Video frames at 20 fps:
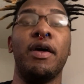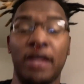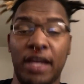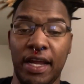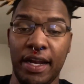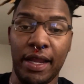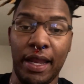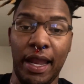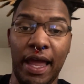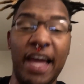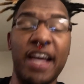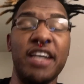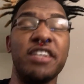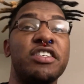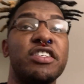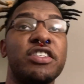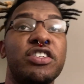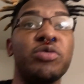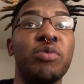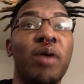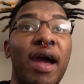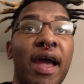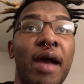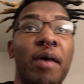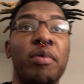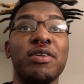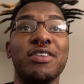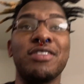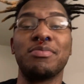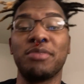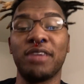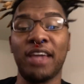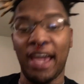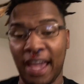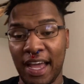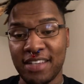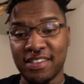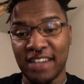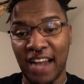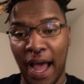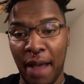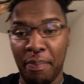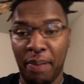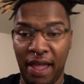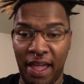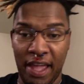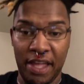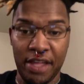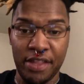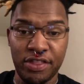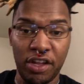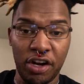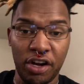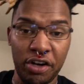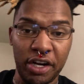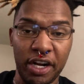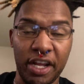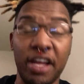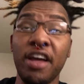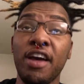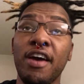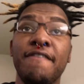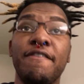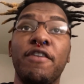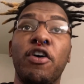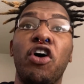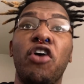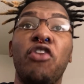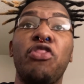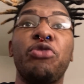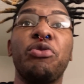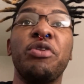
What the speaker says: And the last shit you had was some gas, and I paid 30 for a